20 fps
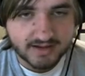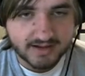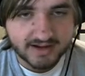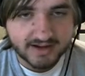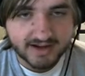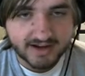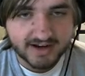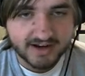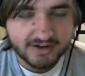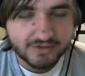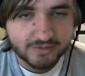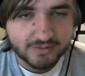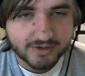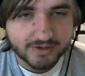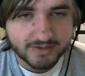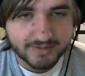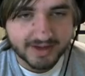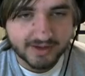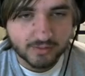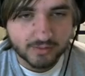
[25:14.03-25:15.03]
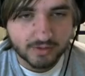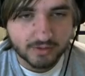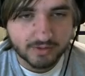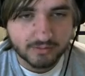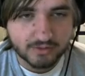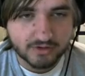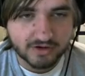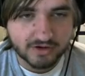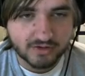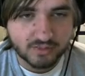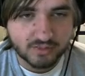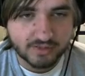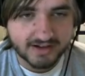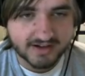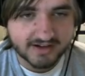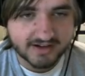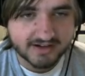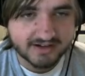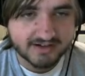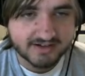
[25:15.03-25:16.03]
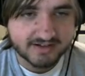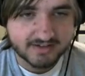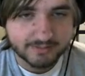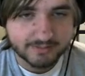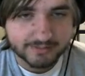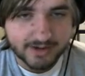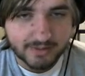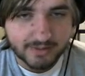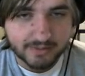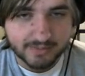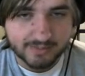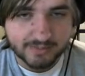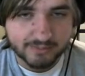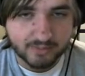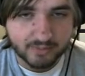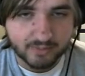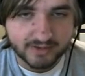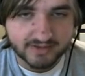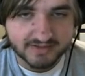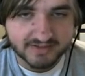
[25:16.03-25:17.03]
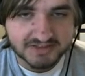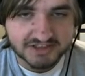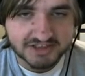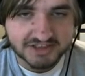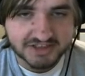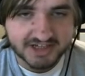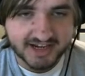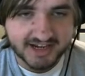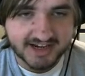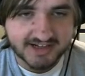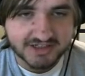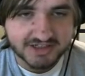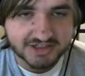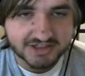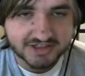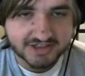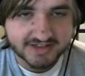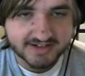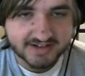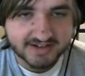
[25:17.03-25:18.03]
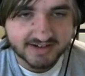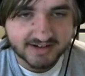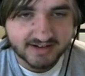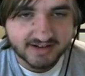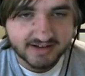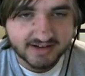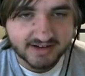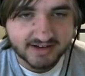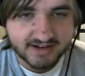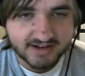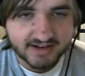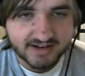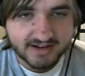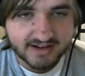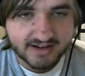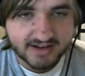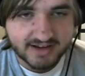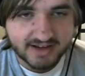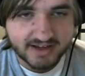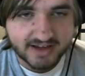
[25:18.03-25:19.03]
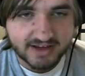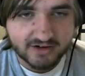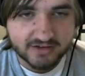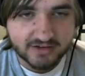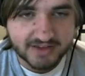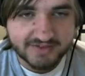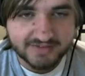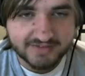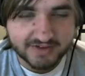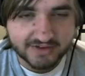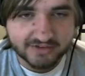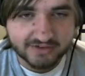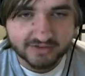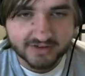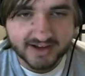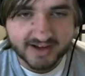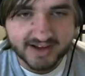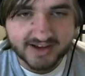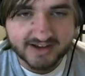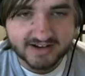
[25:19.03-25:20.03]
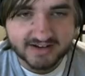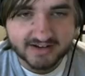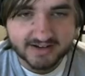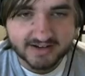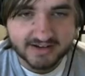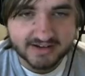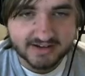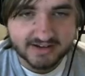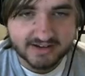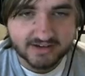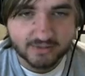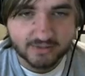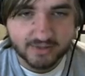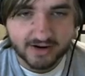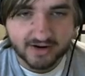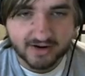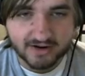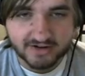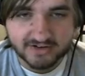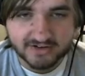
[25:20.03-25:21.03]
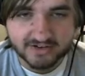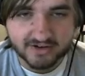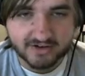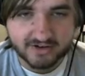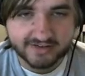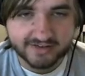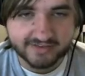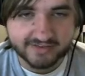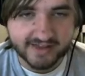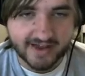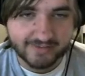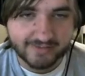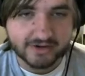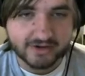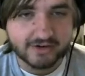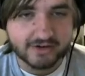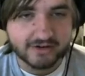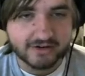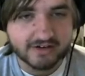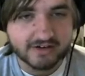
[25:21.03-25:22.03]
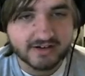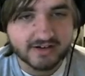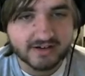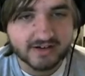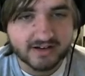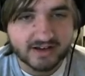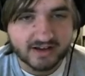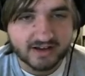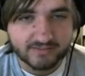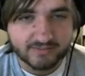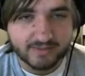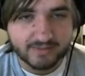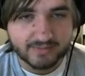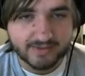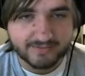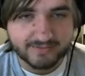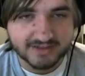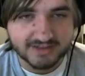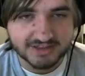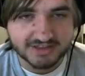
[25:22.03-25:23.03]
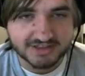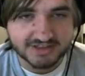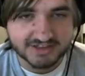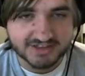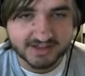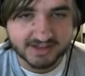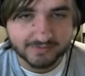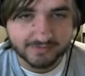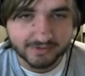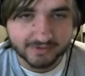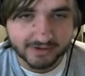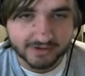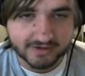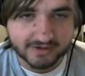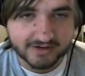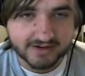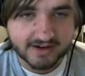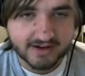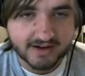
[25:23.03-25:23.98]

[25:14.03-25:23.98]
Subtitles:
And I do want to make one more quick, probably pointless change. It only feels right to wear our starting lavender when we finish this up for good.